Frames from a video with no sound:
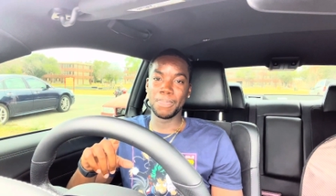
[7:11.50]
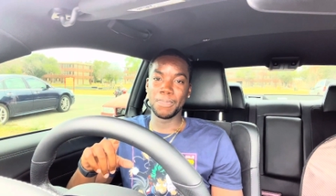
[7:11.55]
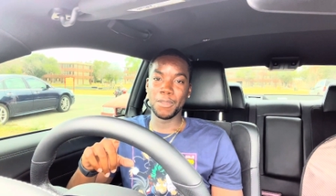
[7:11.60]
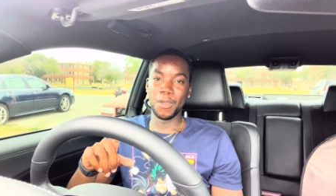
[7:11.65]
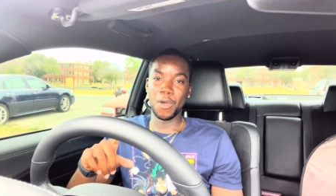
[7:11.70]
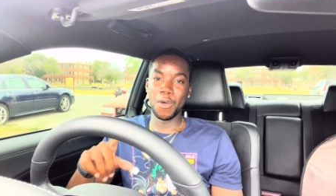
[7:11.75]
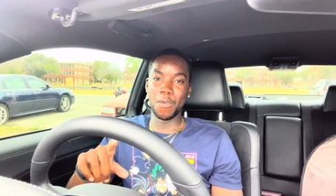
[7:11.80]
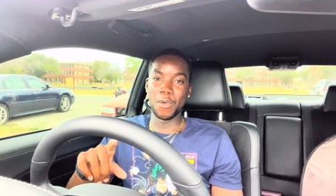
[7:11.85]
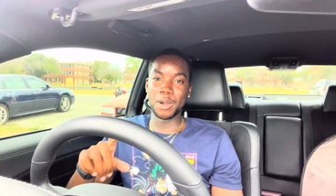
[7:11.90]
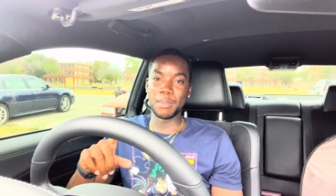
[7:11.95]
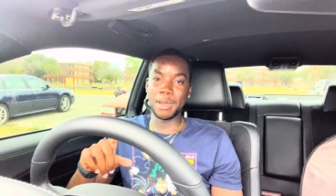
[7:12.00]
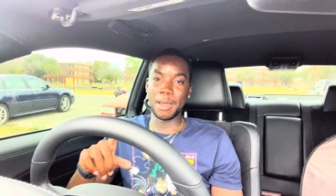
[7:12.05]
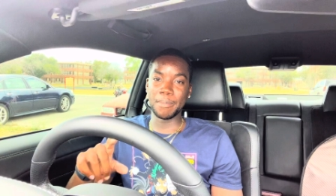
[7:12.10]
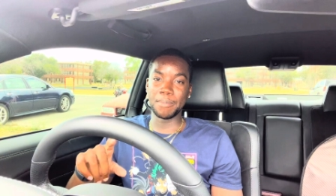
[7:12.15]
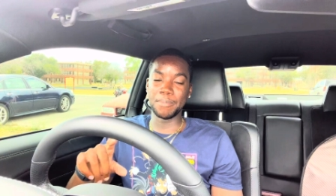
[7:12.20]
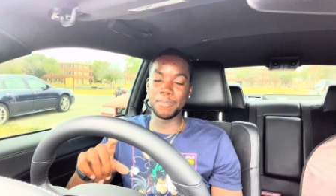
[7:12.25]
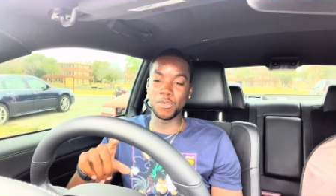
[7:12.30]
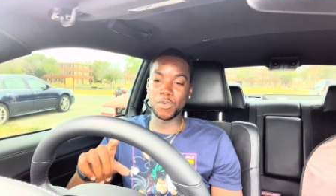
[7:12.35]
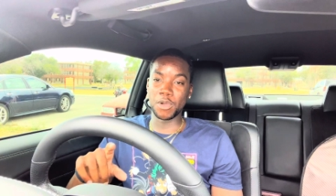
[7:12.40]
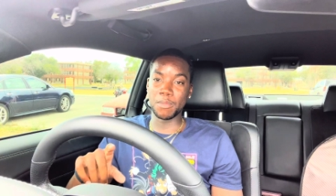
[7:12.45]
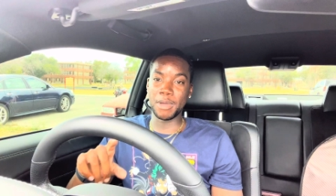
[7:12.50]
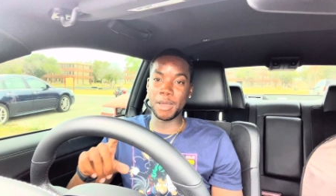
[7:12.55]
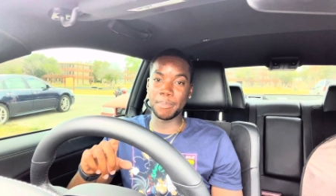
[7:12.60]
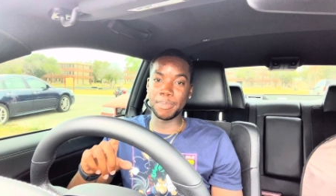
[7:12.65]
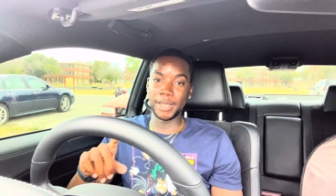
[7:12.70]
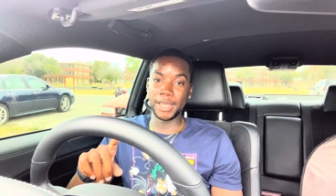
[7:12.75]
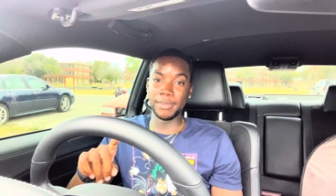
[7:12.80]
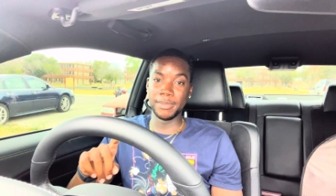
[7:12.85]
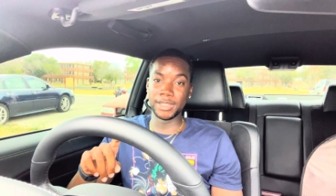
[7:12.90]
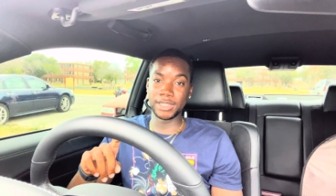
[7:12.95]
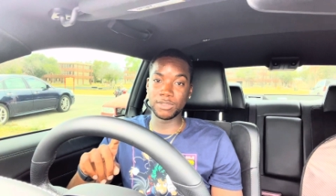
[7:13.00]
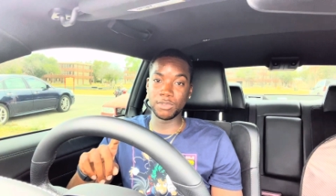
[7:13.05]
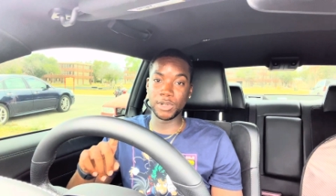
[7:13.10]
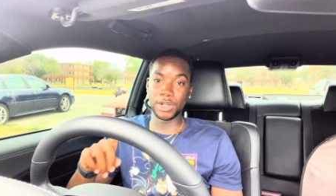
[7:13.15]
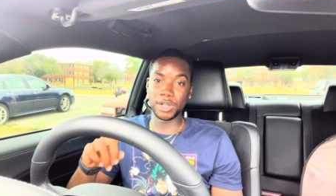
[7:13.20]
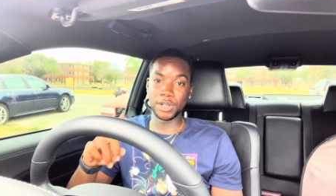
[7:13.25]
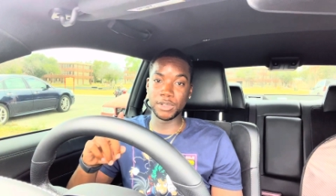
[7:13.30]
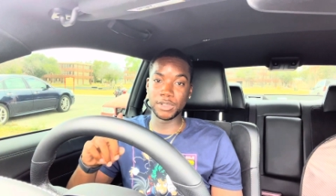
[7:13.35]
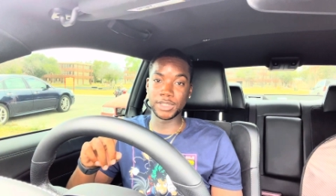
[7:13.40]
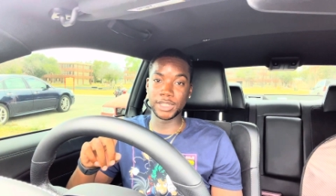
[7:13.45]
on one of my one of my payments, one
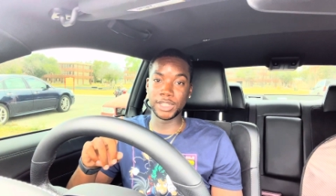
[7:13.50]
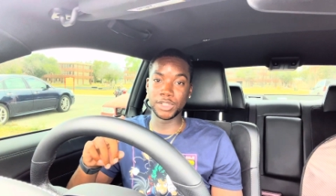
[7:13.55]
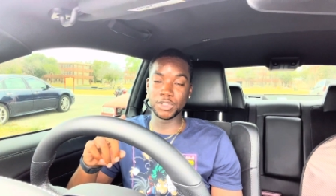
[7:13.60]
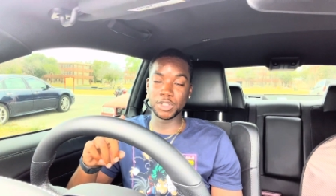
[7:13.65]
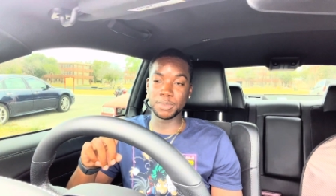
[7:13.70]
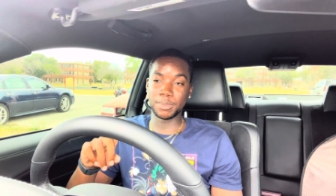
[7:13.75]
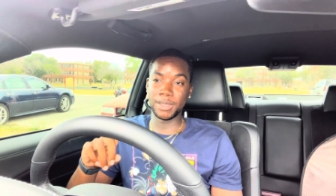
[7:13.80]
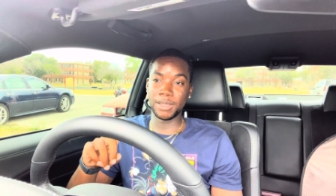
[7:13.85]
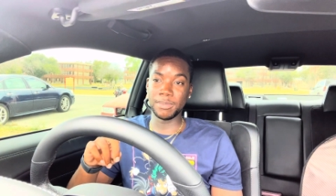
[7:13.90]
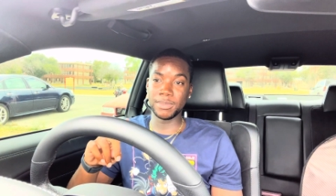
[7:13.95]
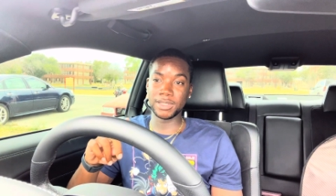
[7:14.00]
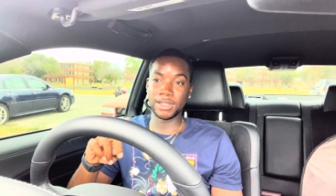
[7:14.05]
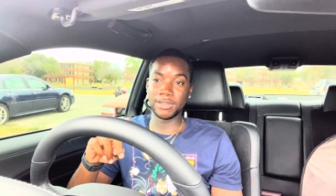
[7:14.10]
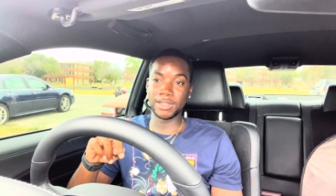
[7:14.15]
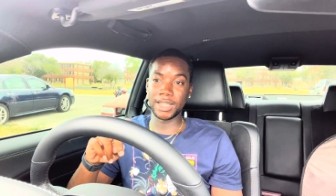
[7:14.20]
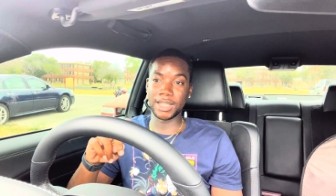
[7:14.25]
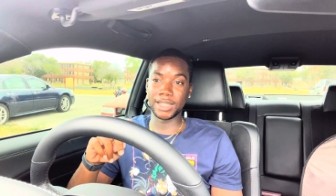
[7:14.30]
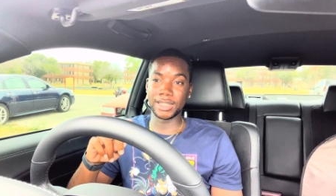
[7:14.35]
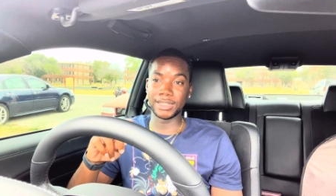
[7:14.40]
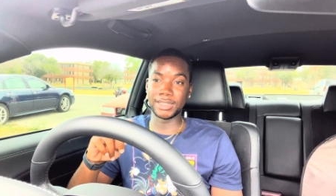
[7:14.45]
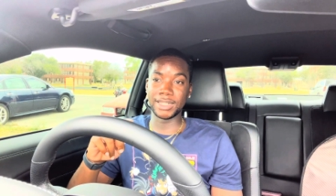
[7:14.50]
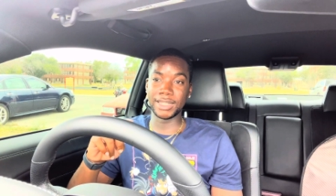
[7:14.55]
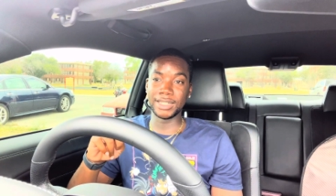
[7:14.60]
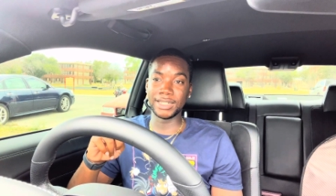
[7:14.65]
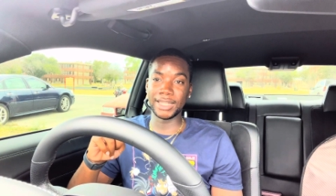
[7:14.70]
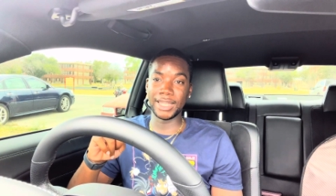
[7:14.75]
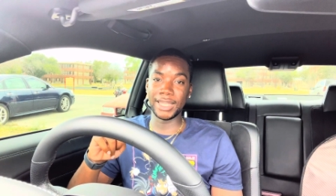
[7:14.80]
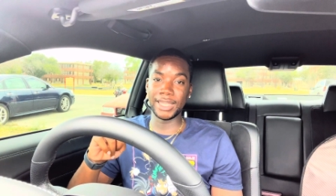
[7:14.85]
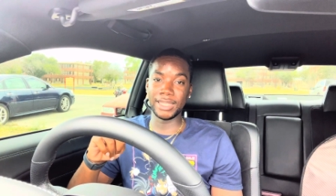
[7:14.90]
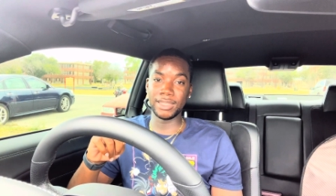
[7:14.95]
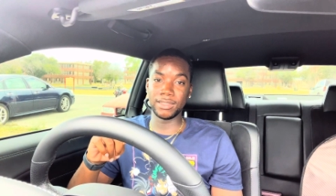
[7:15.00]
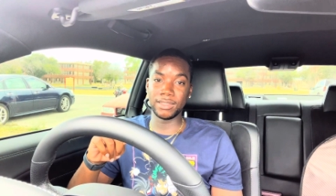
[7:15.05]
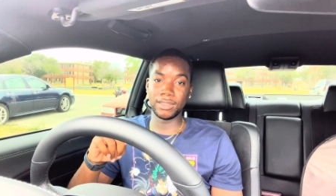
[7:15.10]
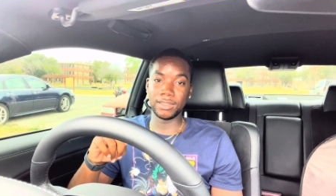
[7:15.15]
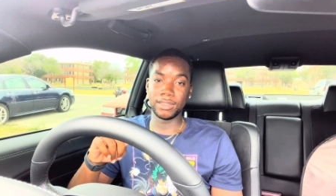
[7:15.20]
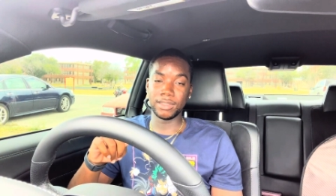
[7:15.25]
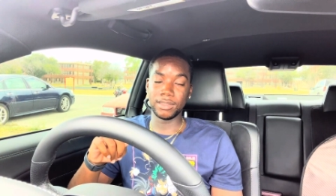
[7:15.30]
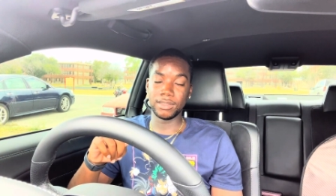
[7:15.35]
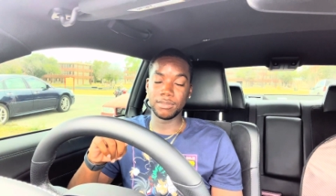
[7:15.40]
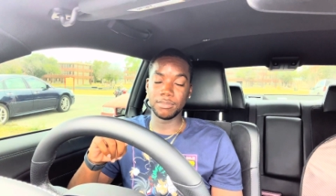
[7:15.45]
of those interest payments, I was like a day late.
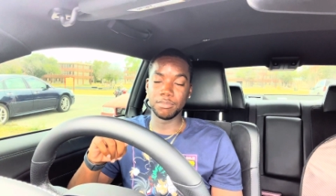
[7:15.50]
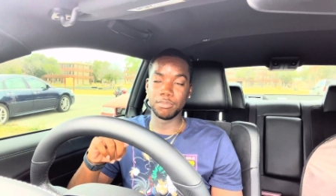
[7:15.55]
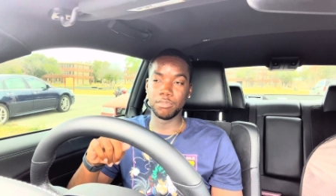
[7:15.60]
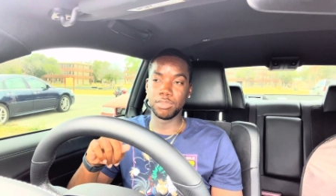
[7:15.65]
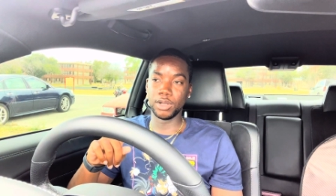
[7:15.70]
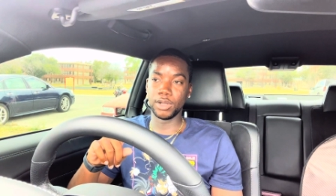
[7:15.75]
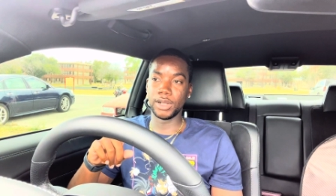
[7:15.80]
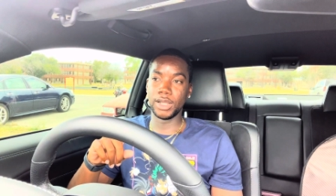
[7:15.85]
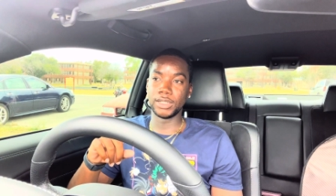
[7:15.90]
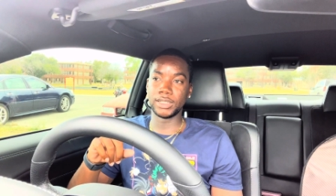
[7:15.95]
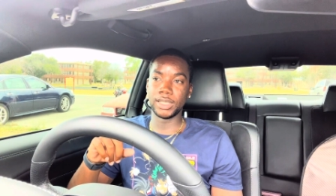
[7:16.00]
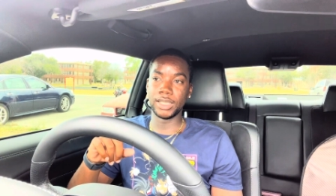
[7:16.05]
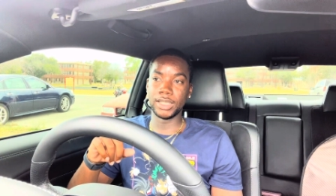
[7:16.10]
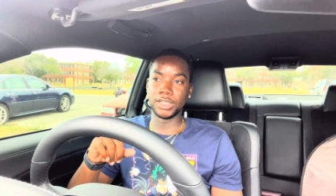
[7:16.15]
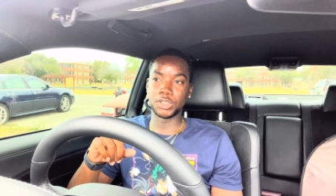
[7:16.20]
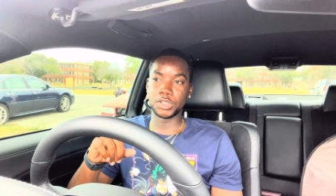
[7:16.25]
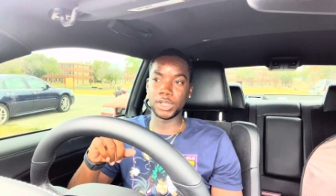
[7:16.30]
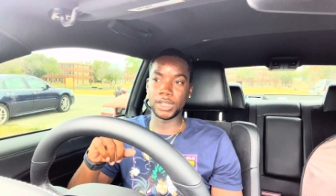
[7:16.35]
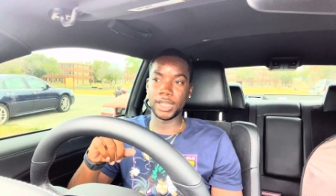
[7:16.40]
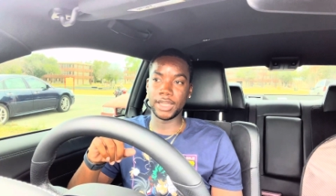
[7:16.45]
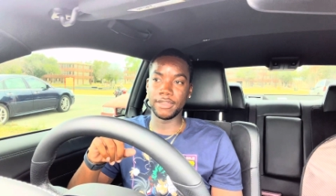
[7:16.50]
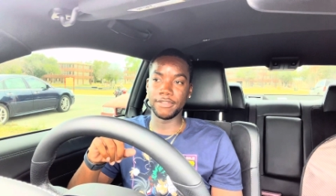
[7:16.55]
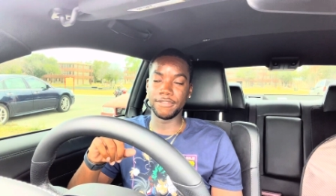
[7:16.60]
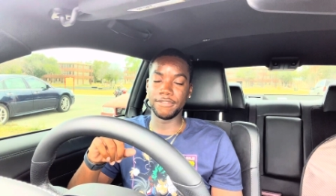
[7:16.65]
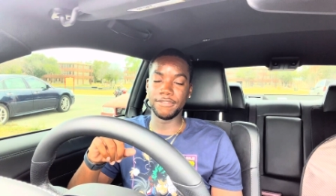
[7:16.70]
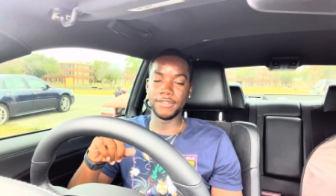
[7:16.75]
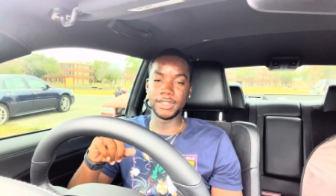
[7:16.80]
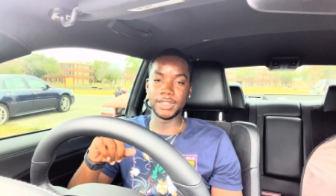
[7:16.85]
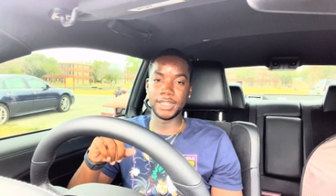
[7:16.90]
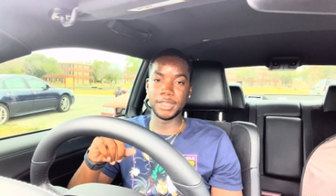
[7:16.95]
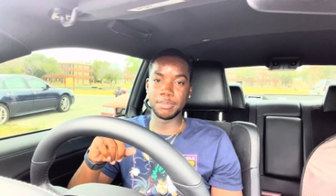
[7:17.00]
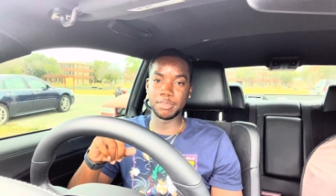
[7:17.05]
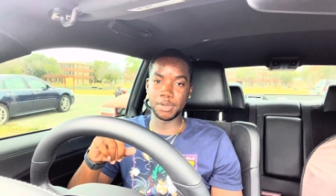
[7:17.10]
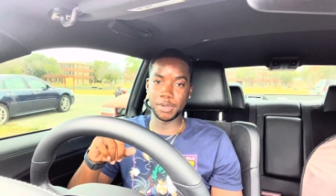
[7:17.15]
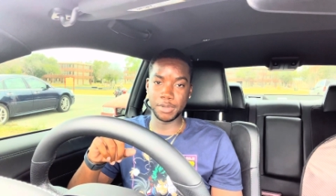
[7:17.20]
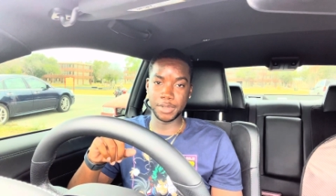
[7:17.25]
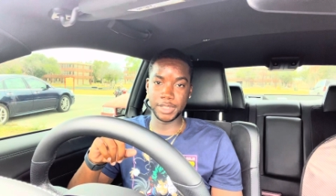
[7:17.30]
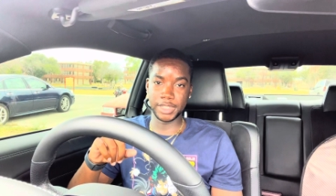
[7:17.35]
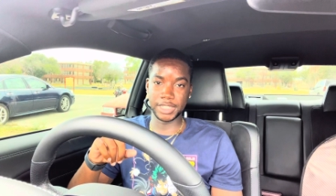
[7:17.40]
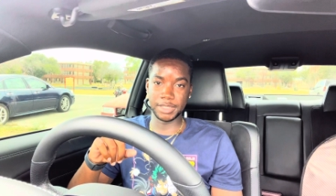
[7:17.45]
Bro, that thing dropped like 50
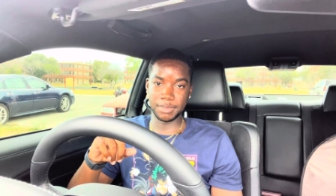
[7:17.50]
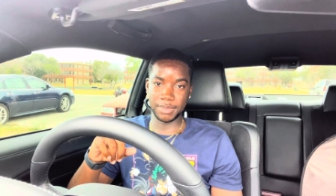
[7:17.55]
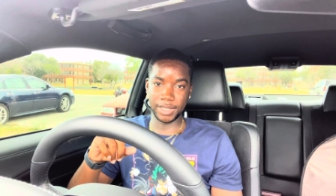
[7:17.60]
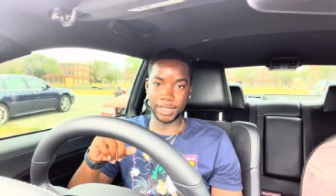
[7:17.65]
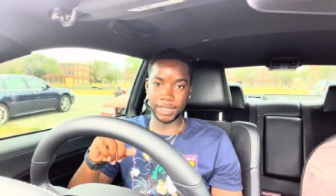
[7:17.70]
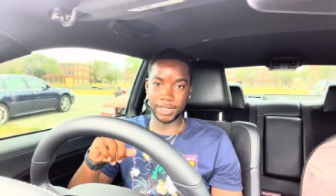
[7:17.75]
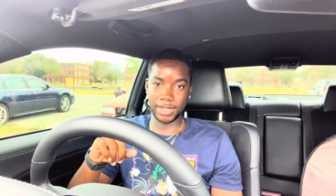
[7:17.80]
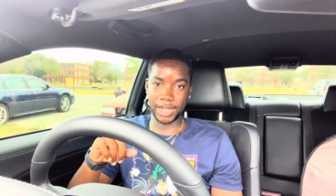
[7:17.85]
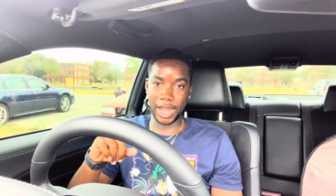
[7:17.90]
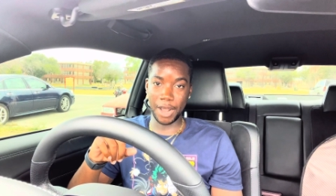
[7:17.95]
points, man.